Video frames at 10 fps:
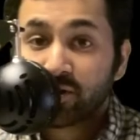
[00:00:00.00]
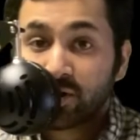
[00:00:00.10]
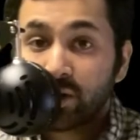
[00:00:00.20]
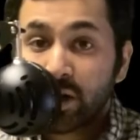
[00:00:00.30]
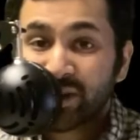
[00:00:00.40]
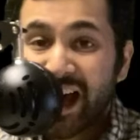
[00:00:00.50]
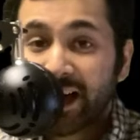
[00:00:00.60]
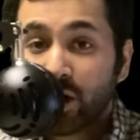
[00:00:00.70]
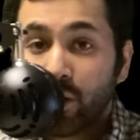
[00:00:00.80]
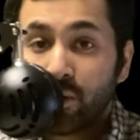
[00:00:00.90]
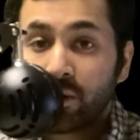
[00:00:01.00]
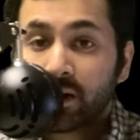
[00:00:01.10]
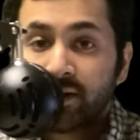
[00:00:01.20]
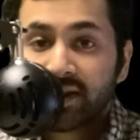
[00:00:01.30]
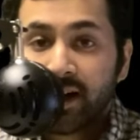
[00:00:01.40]
Studios' Echo.
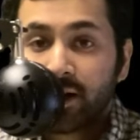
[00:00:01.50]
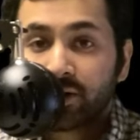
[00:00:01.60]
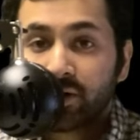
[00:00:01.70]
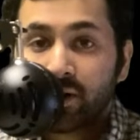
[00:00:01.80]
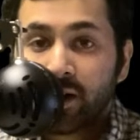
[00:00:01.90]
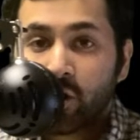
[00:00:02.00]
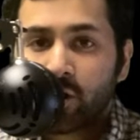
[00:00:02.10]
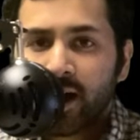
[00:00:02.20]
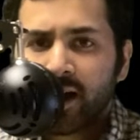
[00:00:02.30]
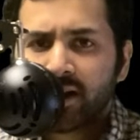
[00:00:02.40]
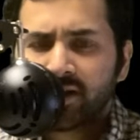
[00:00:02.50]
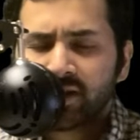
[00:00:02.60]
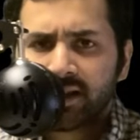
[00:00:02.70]
This character I heard has